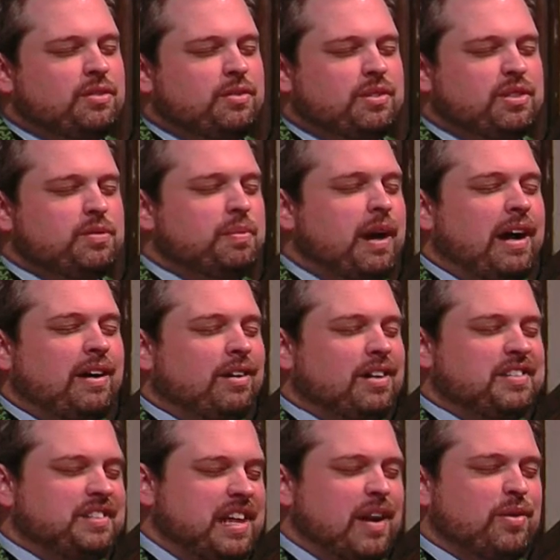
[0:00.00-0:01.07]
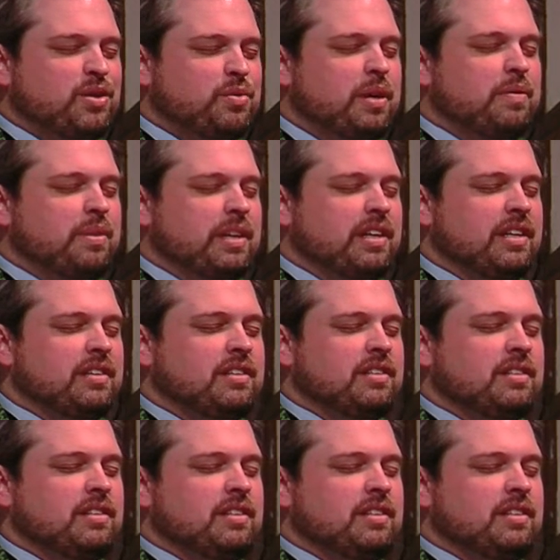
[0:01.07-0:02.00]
to inspire us now as we read it.